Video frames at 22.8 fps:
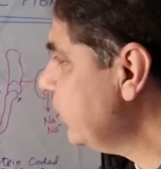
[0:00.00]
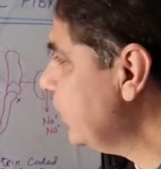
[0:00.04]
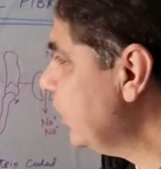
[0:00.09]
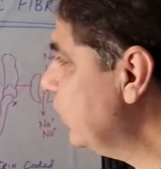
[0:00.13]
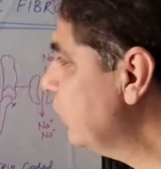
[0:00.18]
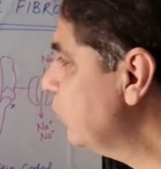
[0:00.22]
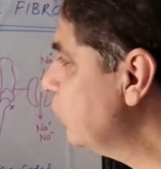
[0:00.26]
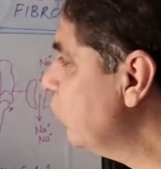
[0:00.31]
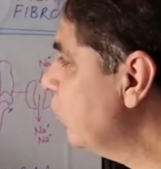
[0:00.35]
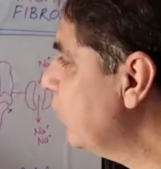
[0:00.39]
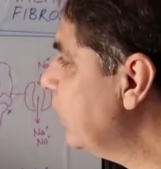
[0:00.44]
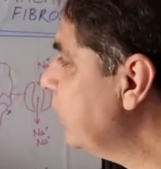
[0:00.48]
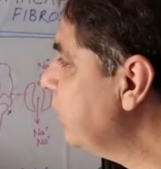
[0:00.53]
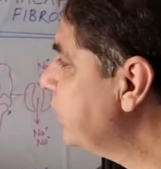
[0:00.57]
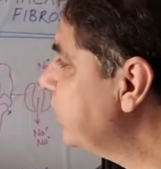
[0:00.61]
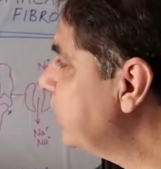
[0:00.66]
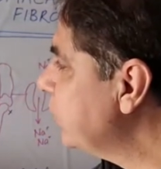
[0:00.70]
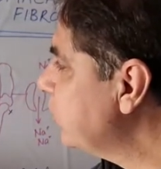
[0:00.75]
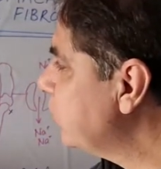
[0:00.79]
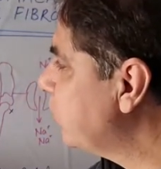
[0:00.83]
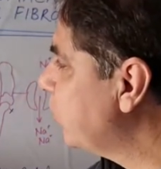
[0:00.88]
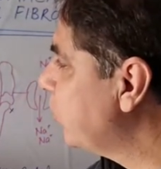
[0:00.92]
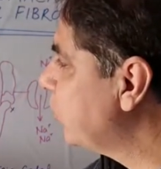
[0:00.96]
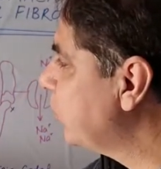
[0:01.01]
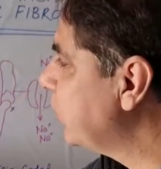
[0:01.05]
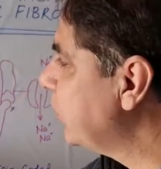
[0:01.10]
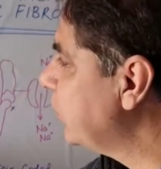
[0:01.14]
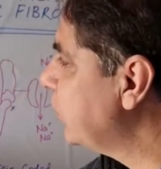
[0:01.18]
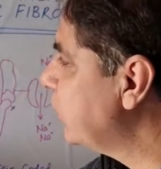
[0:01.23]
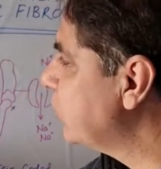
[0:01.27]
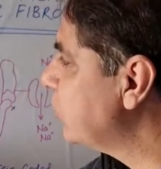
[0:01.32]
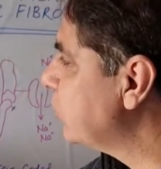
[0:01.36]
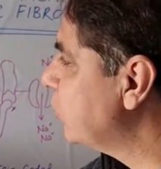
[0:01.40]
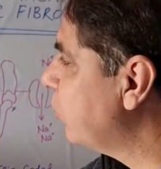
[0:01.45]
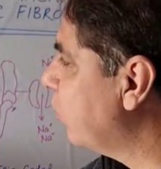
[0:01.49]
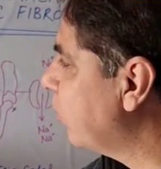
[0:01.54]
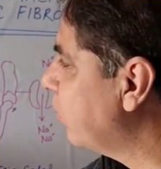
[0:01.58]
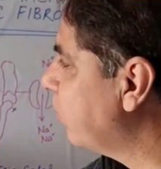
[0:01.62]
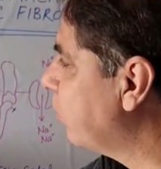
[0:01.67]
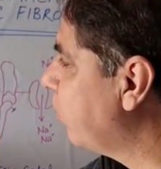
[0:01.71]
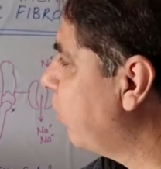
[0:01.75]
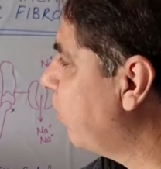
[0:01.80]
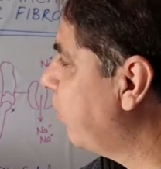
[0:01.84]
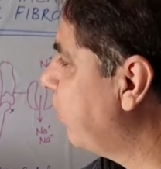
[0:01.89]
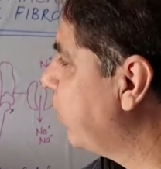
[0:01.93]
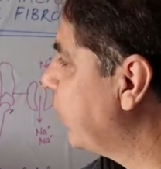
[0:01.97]
So if this protein is not
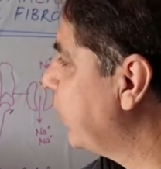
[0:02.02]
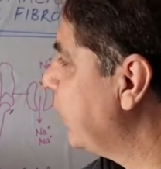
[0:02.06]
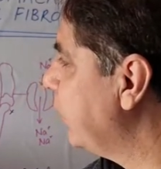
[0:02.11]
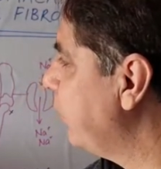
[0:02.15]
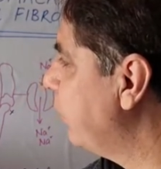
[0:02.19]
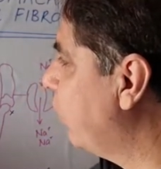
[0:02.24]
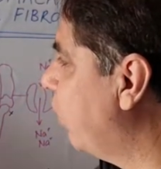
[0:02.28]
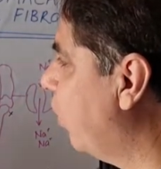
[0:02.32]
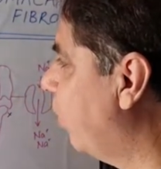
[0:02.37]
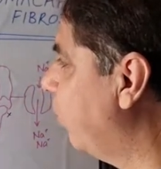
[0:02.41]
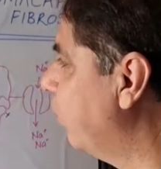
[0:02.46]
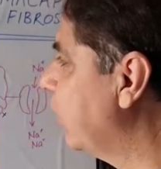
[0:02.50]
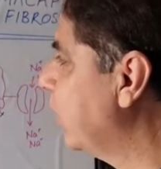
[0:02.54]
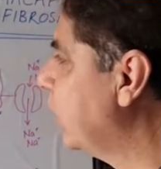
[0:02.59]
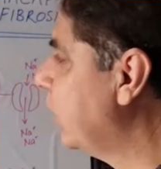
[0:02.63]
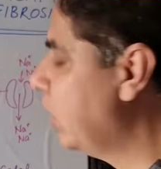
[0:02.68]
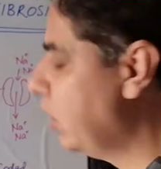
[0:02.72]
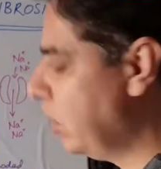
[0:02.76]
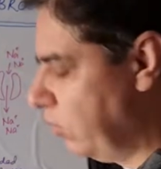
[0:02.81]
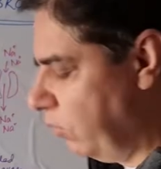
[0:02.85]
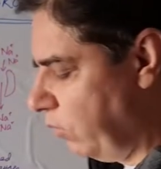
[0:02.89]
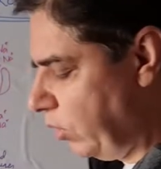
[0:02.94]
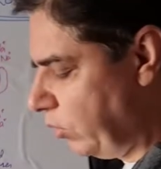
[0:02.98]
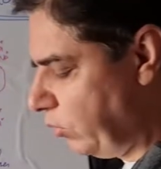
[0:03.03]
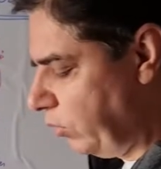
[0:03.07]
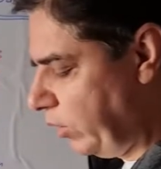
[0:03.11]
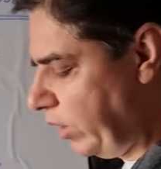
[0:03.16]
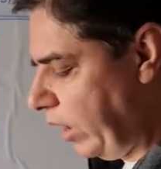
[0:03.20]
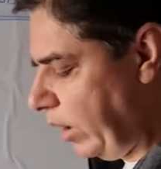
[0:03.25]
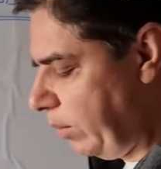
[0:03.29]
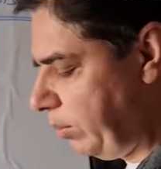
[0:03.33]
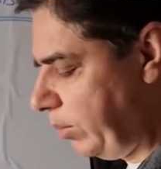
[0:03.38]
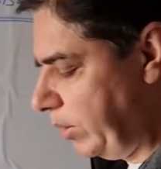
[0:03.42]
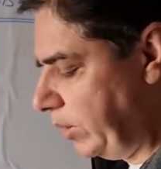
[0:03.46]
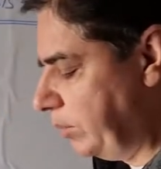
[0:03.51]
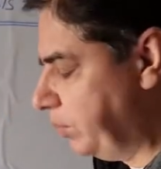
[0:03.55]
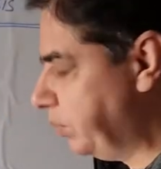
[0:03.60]
properly formed, what would happen?